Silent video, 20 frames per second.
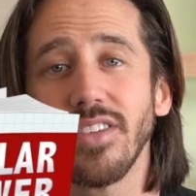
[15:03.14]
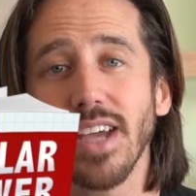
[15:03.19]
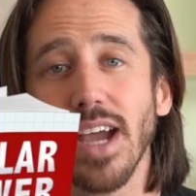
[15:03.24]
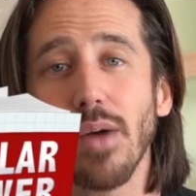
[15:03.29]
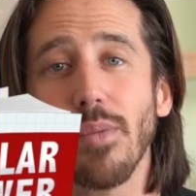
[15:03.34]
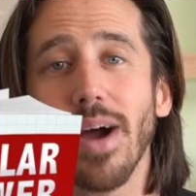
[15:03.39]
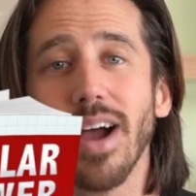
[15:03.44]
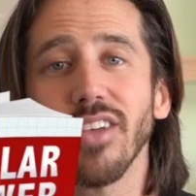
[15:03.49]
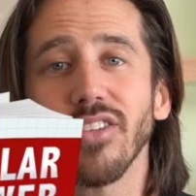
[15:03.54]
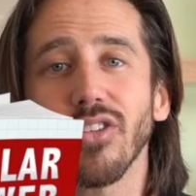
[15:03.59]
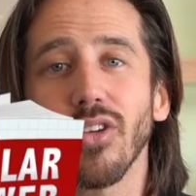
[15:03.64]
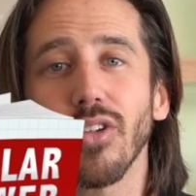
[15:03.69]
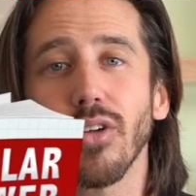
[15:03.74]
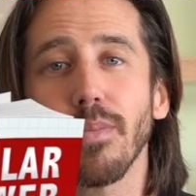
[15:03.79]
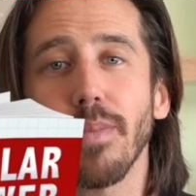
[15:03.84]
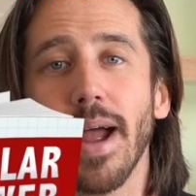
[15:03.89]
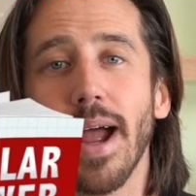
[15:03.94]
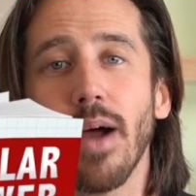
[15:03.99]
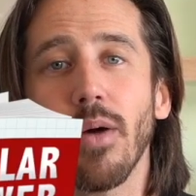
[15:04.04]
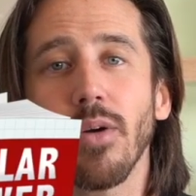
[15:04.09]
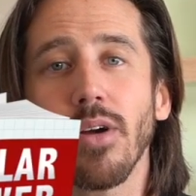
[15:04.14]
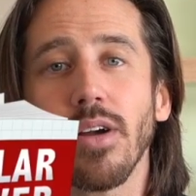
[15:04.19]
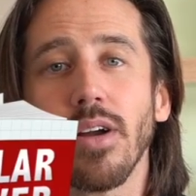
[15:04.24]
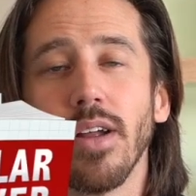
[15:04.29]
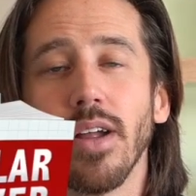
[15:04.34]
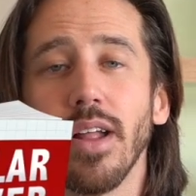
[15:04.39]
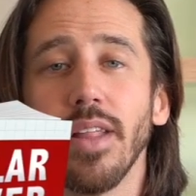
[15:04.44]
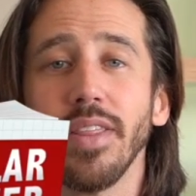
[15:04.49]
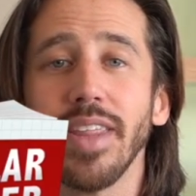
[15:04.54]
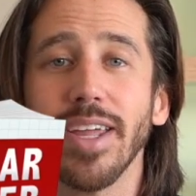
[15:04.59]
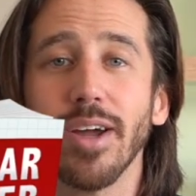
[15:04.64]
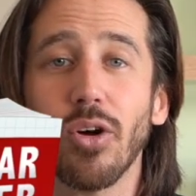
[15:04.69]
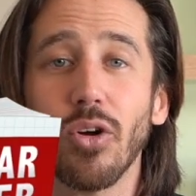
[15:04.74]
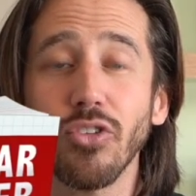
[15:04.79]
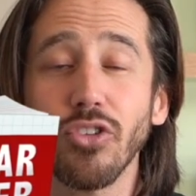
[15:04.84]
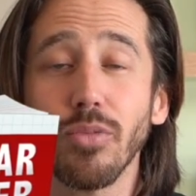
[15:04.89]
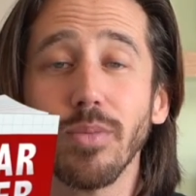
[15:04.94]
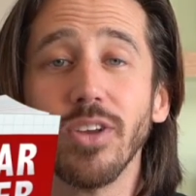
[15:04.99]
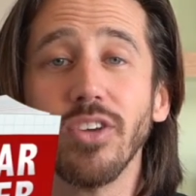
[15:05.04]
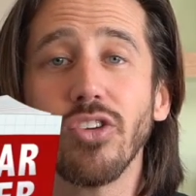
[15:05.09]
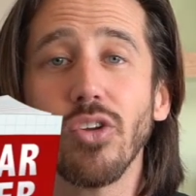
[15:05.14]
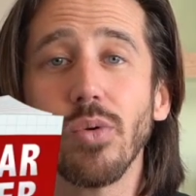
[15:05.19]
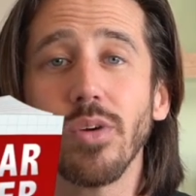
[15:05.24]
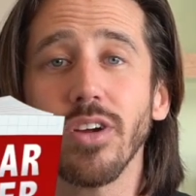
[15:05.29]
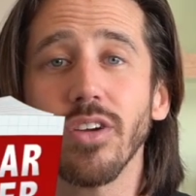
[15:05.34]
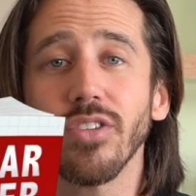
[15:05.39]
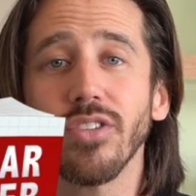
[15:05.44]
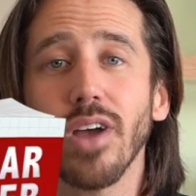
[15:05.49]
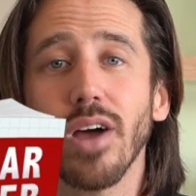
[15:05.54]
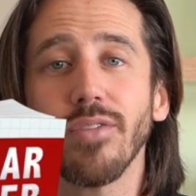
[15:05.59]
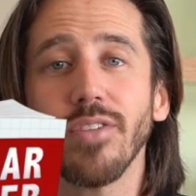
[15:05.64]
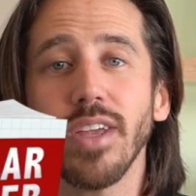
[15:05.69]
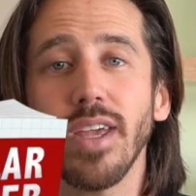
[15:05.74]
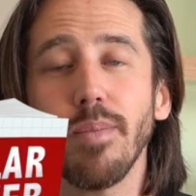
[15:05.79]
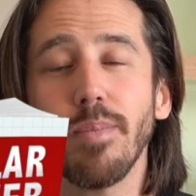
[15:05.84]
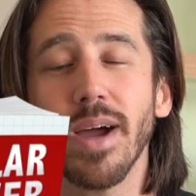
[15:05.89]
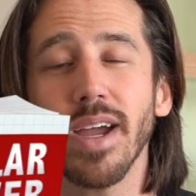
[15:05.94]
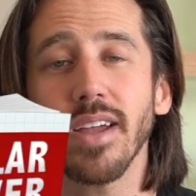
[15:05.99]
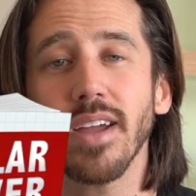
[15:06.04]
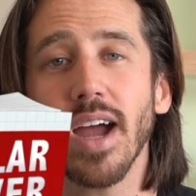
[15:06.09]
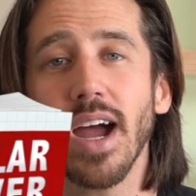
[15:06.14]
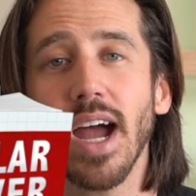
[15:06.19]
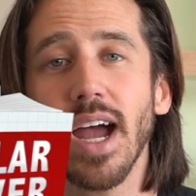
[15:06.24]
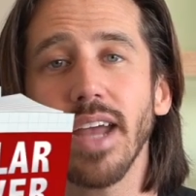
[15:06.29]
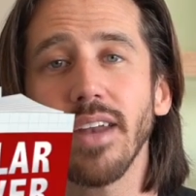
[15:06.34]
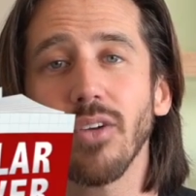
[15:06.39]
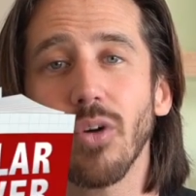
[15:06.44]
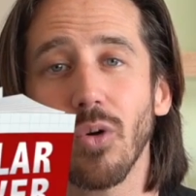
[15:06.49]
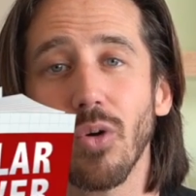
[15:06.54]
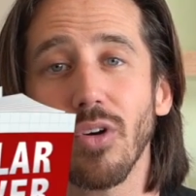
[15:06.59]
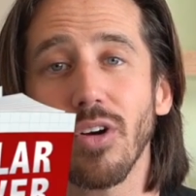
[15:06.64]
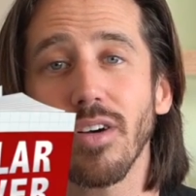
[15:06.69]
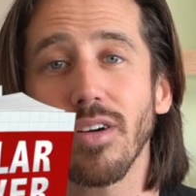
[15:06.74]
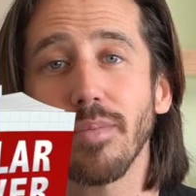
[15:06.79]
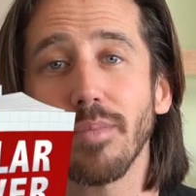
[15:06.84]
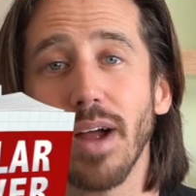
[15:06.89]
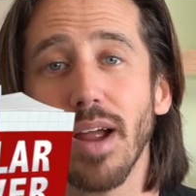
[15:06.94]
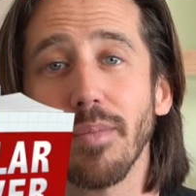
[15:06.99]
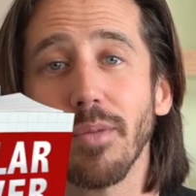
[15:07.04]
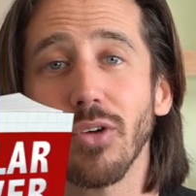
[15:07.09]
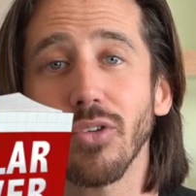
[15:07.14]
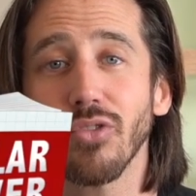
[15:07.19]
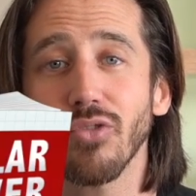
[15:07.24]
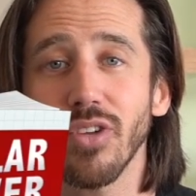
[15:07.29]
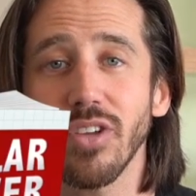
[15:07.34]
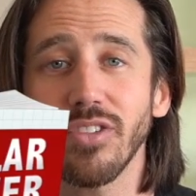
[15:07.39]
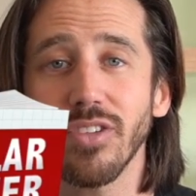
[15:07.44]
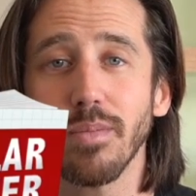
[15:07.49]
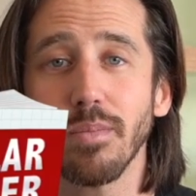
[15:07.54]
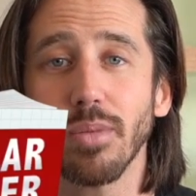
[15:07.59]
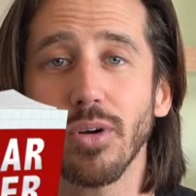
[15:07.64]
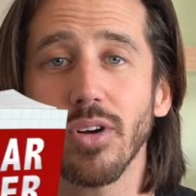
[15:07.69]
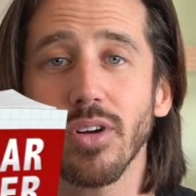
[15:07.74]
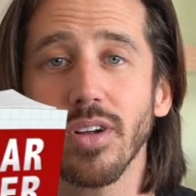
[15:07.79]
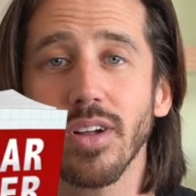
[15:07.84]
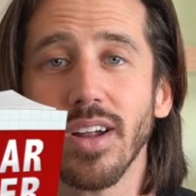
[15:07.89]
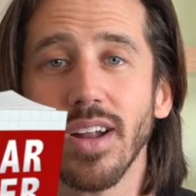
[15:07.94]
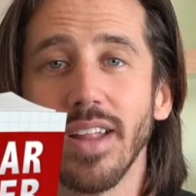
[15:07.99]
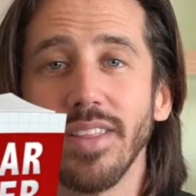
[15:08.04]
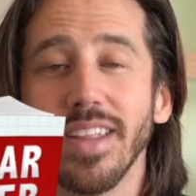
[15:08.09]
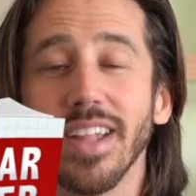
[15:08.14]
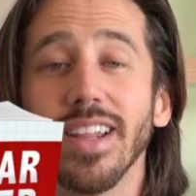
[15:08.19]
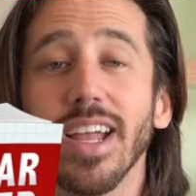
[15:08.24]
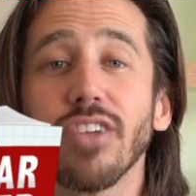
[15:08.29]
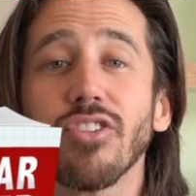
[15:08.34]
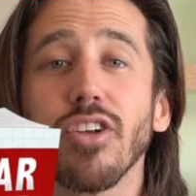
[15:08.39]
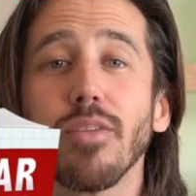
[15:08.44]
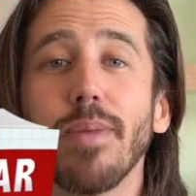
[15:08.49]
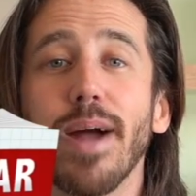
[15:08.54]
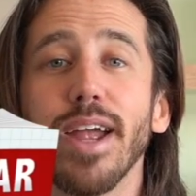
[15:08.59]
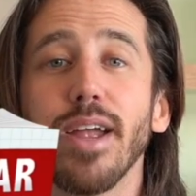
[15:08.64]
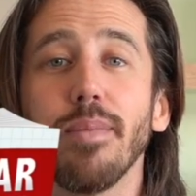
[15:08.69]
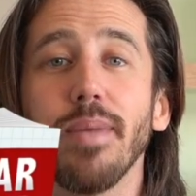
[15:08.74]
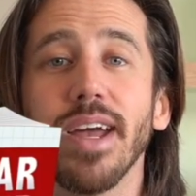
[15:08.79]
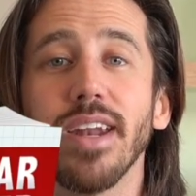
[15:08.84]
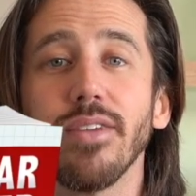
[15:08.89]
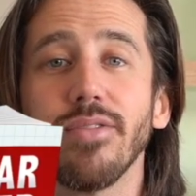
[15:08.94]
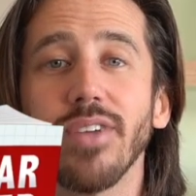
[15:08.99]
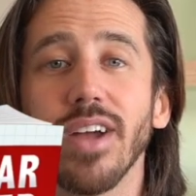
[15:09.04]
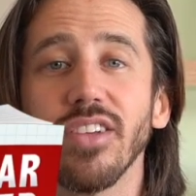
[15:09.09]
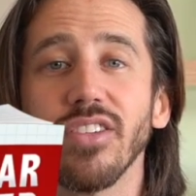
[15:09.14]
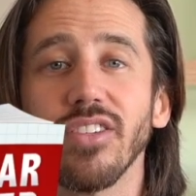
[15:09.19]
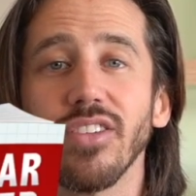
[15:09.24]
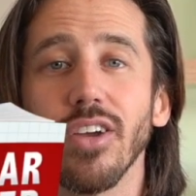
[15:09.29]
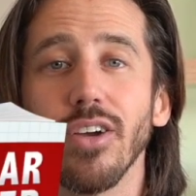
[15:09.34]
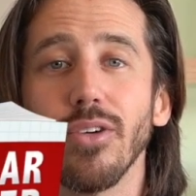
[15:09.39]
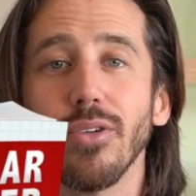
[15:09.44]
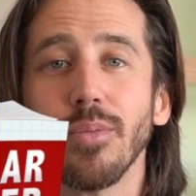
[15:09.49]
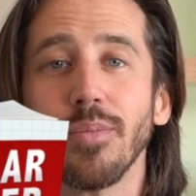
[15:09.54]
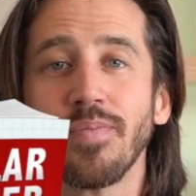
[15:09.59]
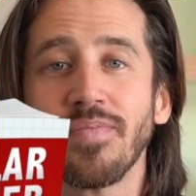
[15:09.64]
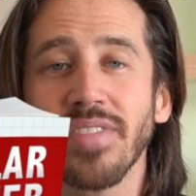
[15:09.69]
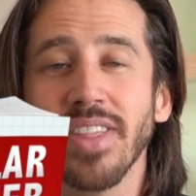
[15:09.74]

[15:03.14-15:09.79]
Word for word: DIY Solar Power, The Ultimate Do-It-Yourself E-Bike Guide, or my most recent book, The Electric Bike Manifesto.